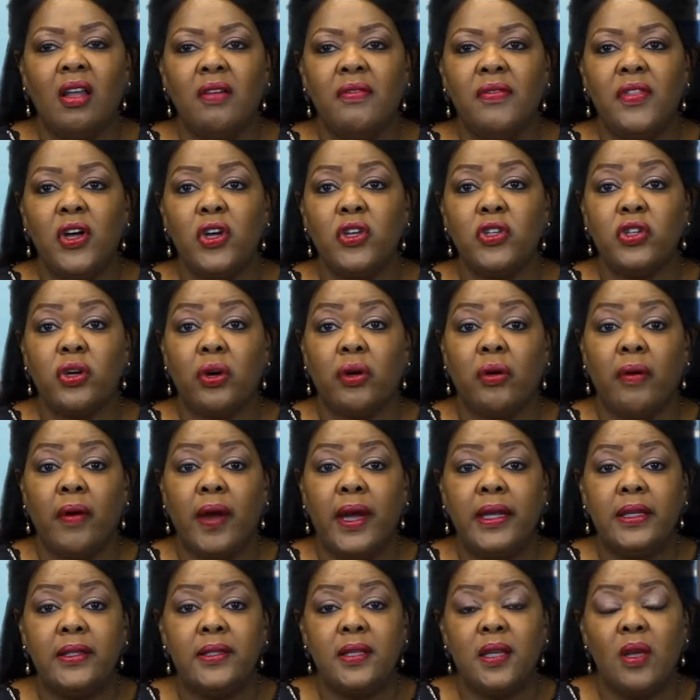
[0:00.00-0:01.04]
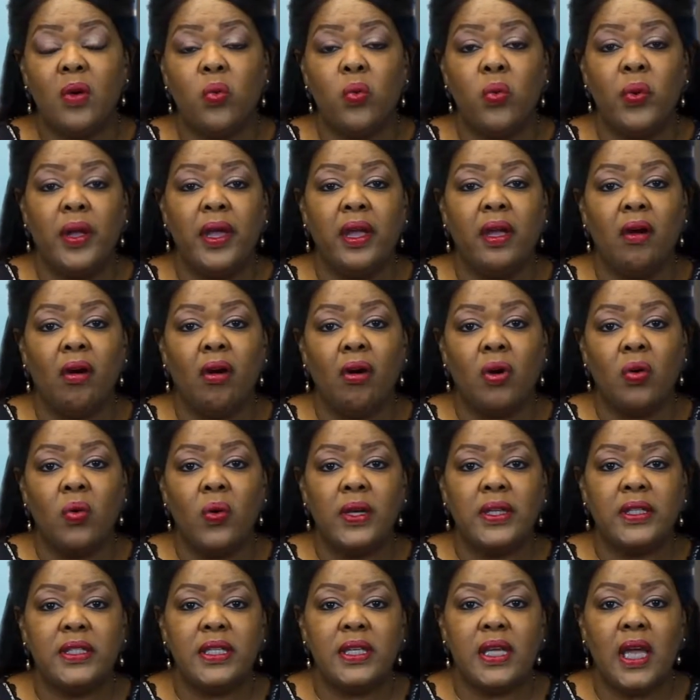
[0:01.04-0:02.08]
All of those are great. We are
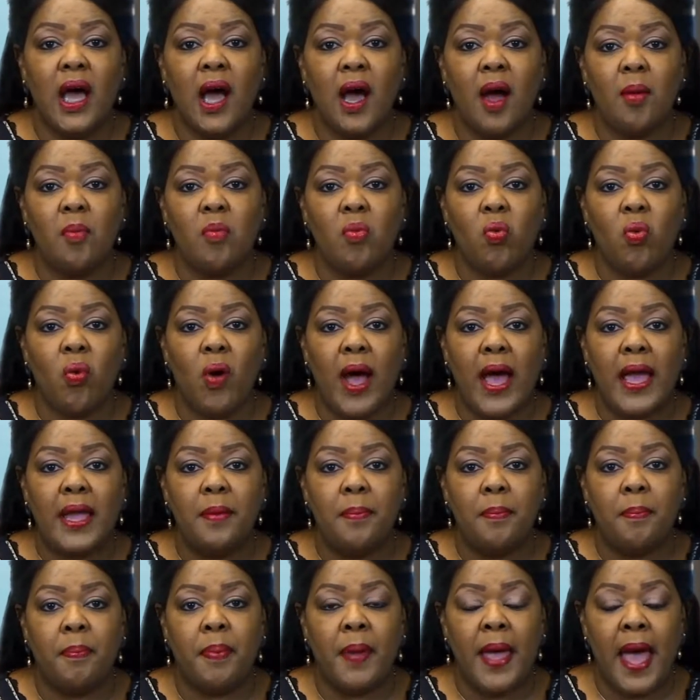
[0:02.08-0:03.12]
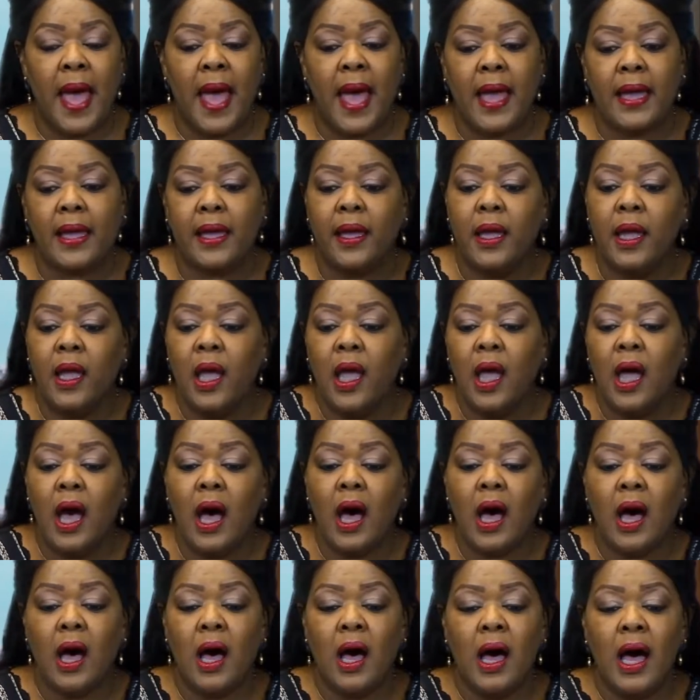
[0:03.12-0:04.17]
going to come right back.
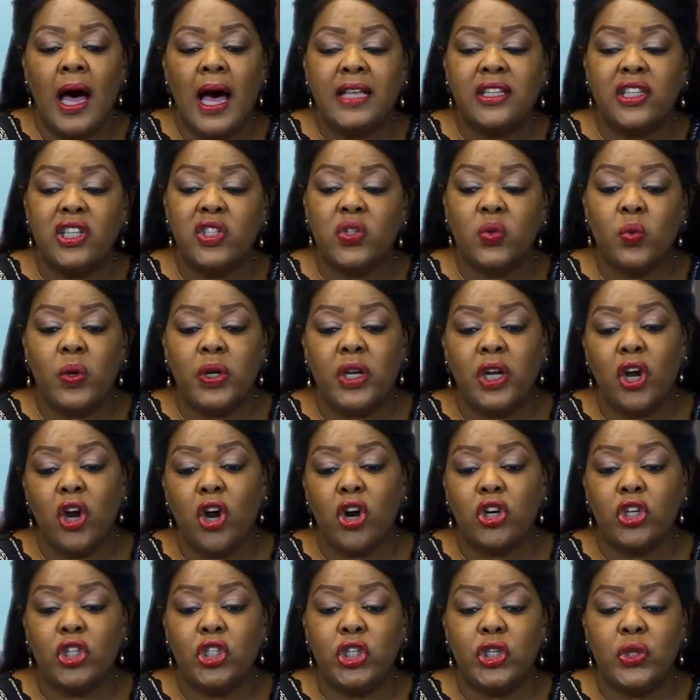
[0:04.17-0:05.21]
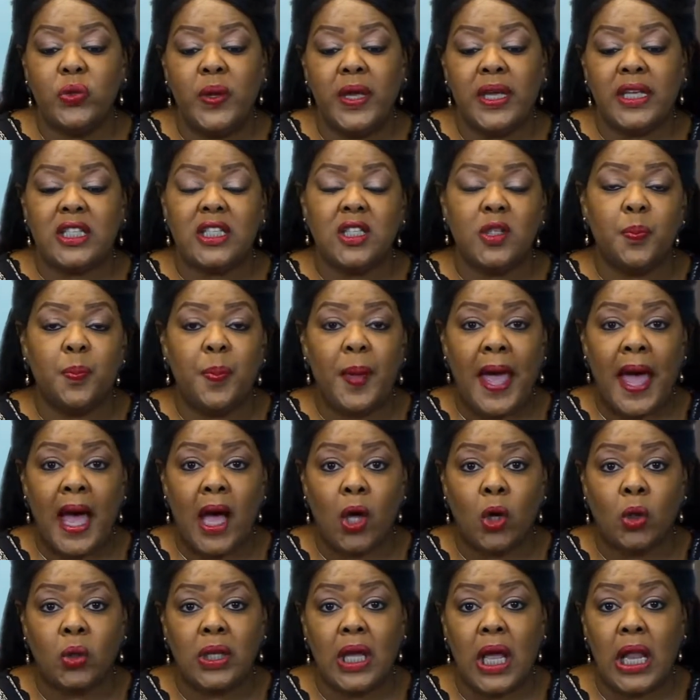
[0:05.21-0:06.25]
I just wanted her to
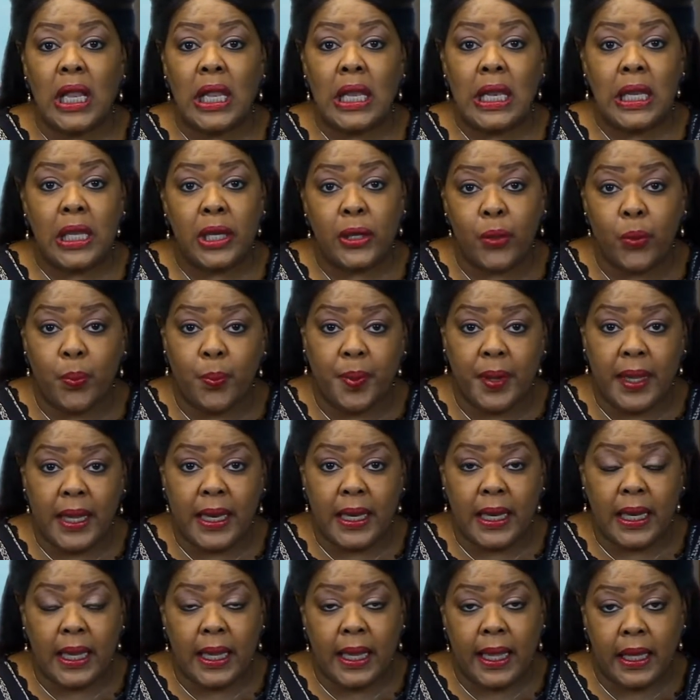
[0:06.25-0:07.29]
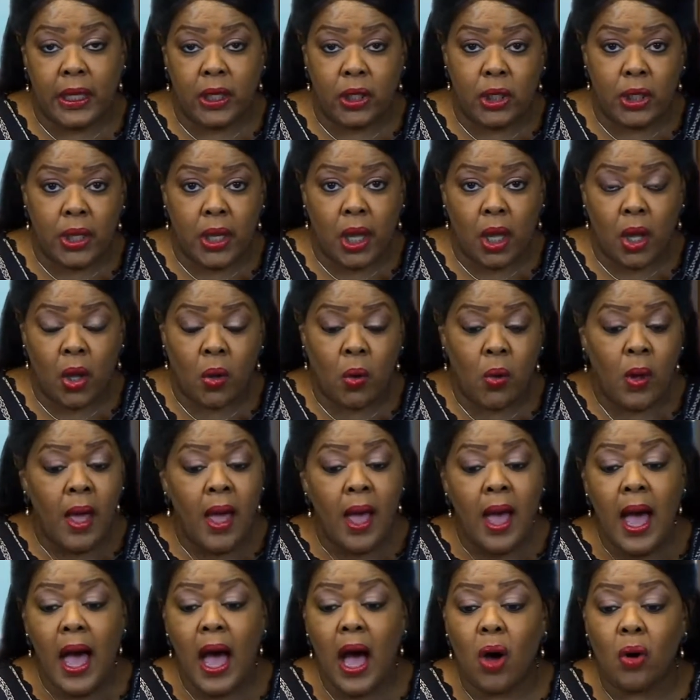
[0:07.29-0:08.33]
expound a little bit and let you know
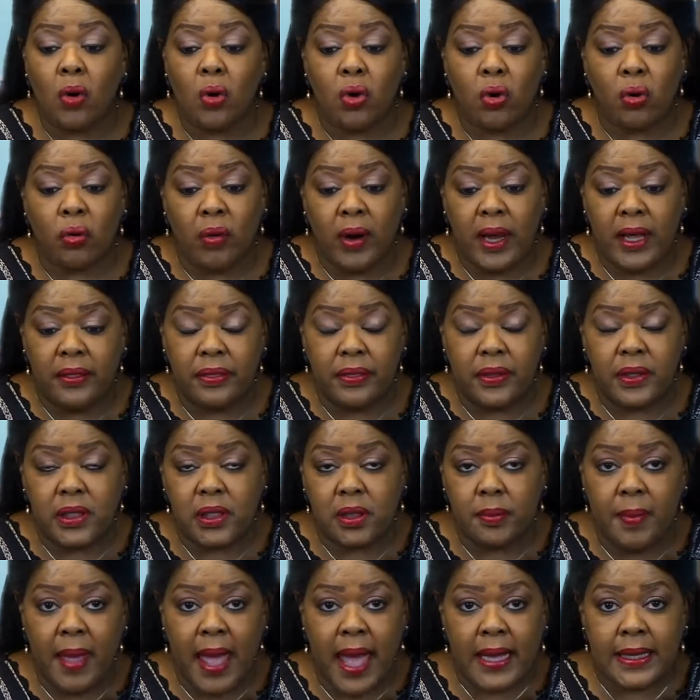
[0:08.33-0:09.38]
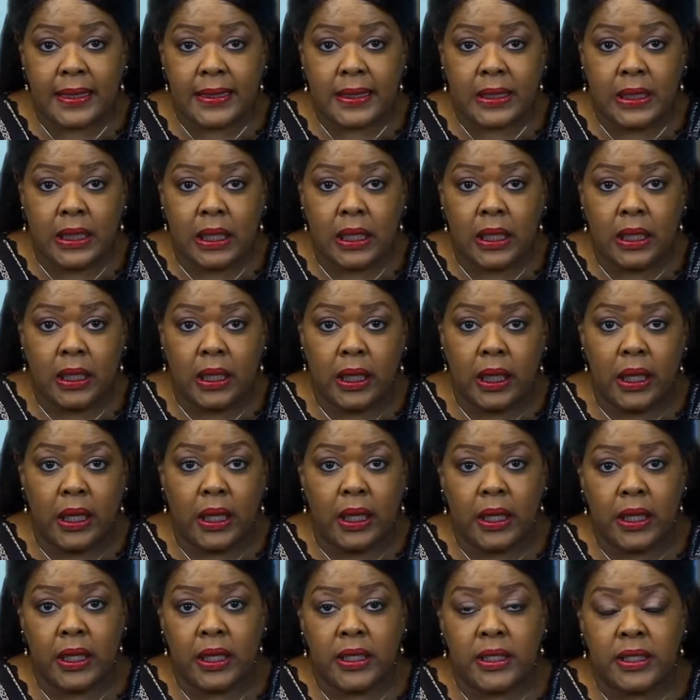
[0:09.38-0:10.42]
how great this magazine
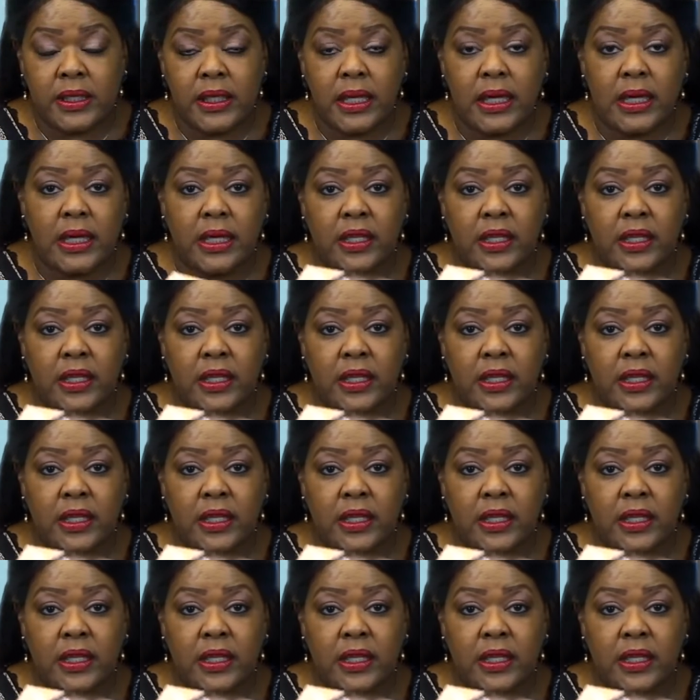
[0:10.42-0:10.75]
is.